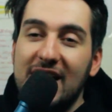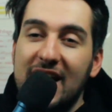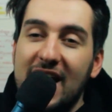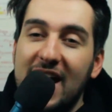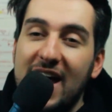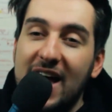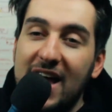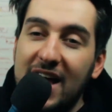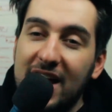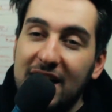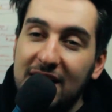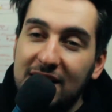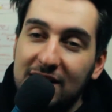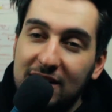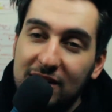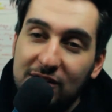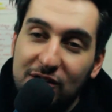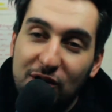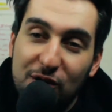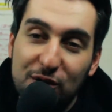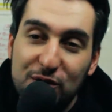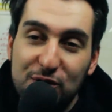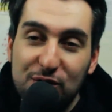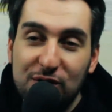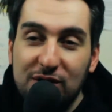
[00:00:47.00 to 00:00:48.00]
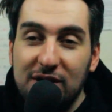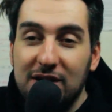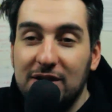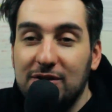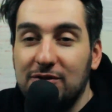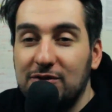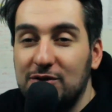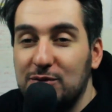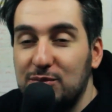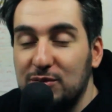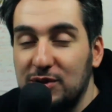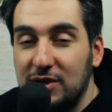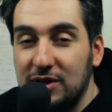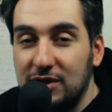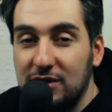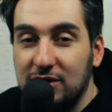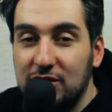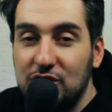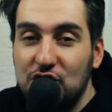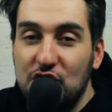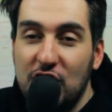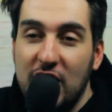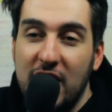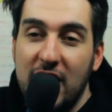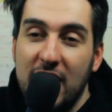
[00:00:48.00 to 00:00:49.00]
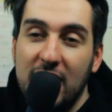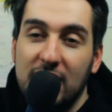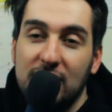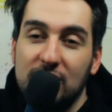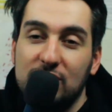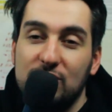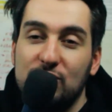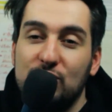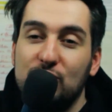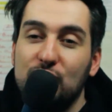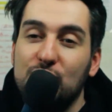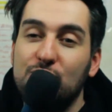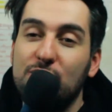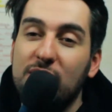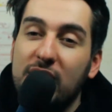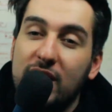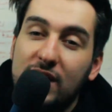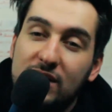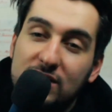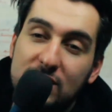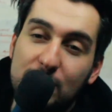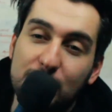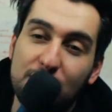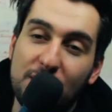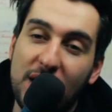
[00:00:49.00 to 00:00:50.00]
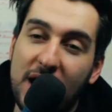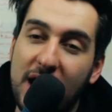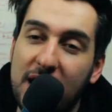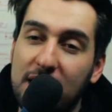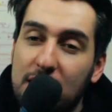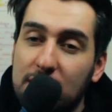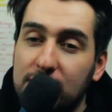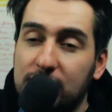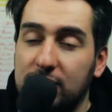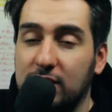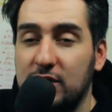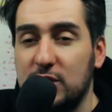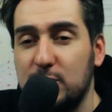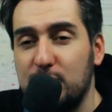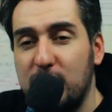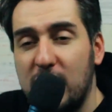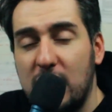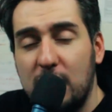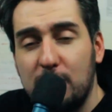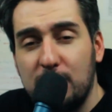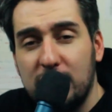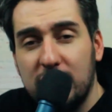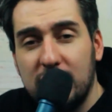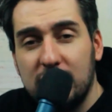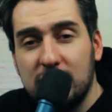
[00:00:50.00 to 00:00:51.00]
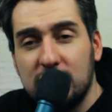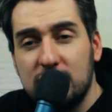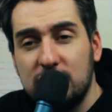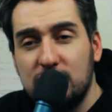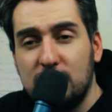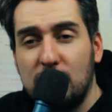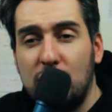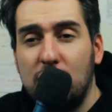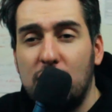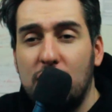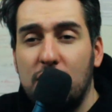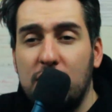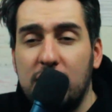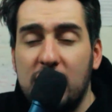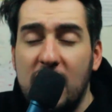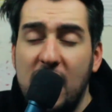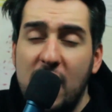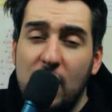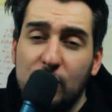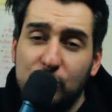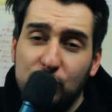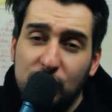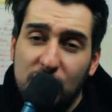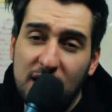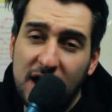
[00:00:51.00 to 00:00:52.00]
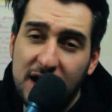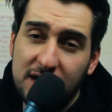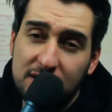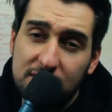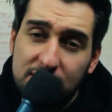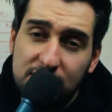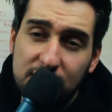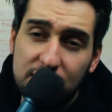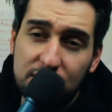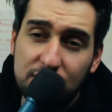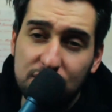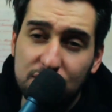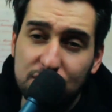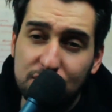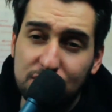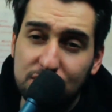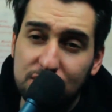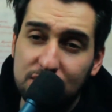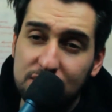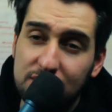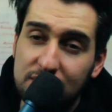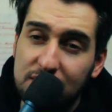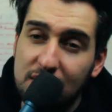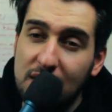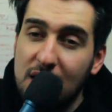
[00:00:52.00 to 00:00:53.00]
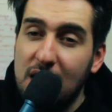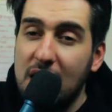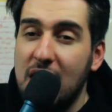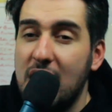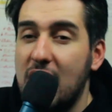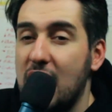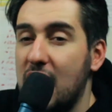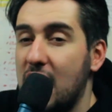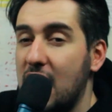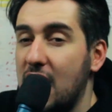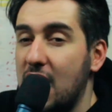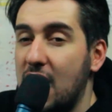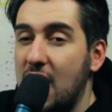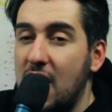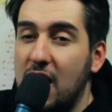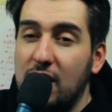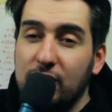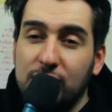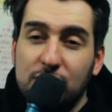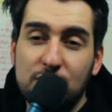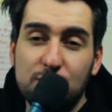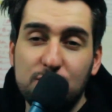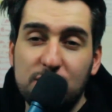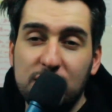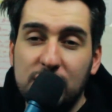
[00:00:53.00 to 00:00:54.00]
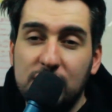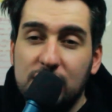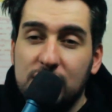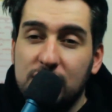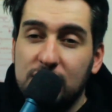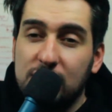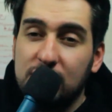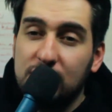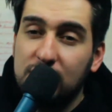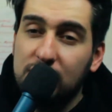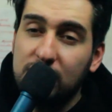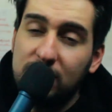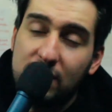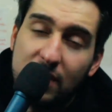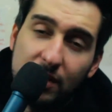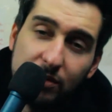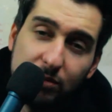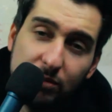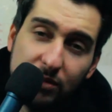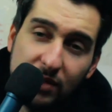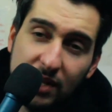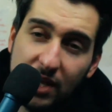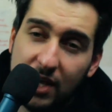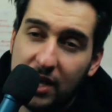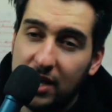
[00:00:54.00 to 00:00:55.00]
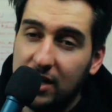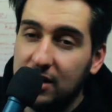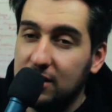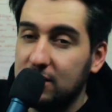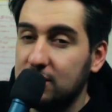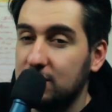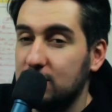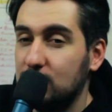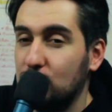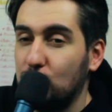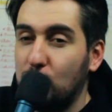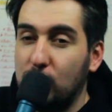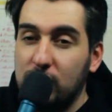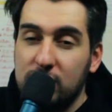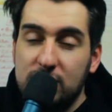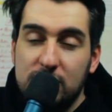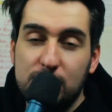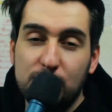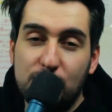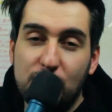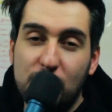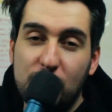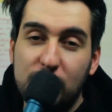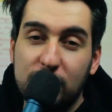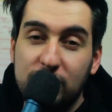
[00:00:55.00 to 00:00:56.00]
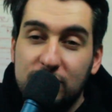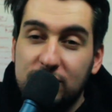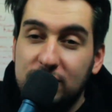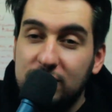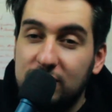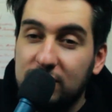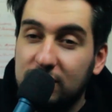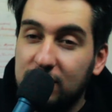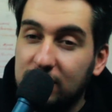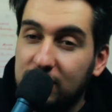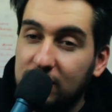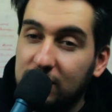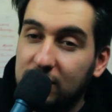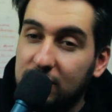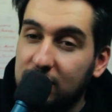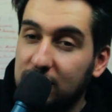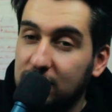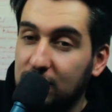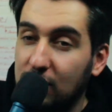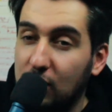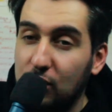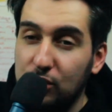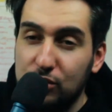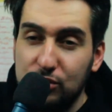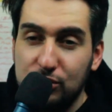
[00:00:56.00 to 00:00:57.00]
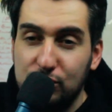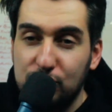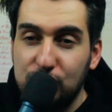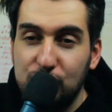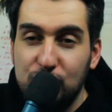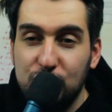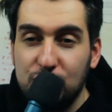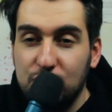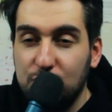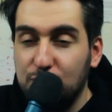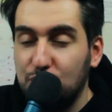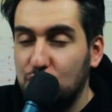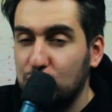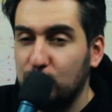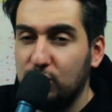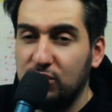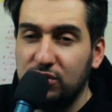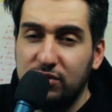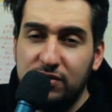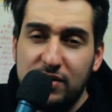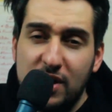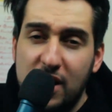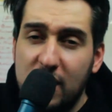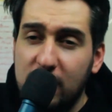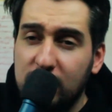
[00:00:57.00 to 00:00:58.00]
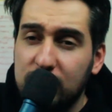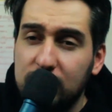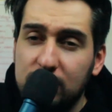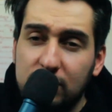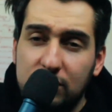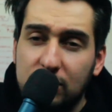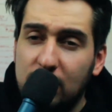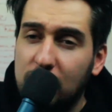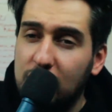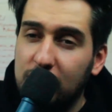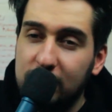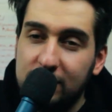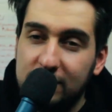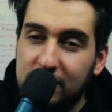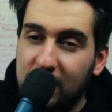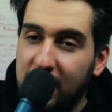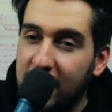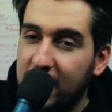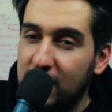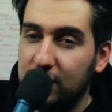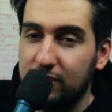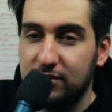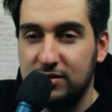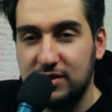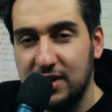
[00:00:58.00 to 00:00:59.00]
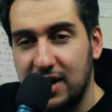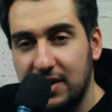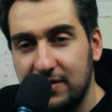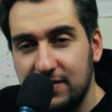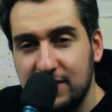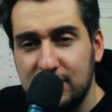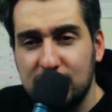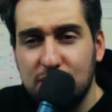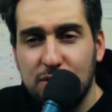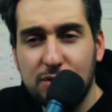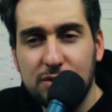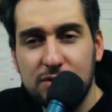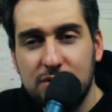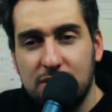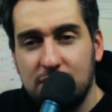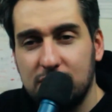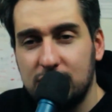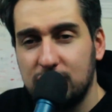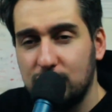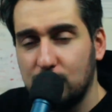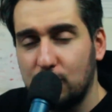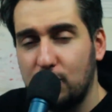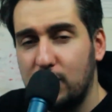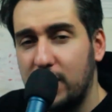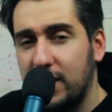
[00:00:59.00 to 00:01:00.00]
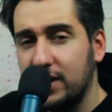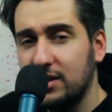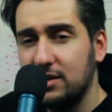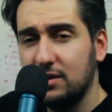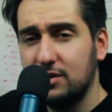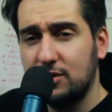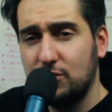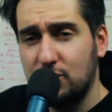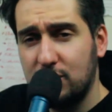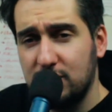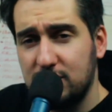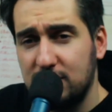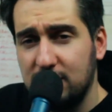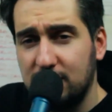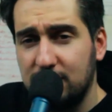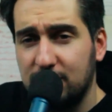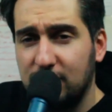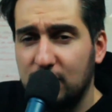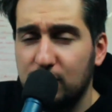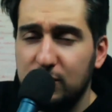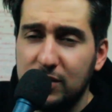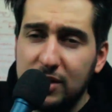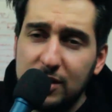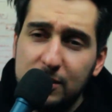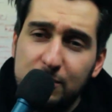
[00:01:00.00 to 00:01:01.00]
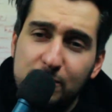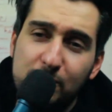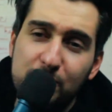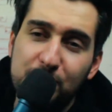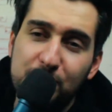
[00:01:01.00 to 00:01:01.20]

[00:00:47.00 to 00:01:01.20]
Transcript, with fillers: and it also gives me the chance to make some kind of experiments to learn how to cut videos how to make thumbnails, what is important in, on YouTube to be found and all this kind of stuff. So it's, it's quite interesting for me.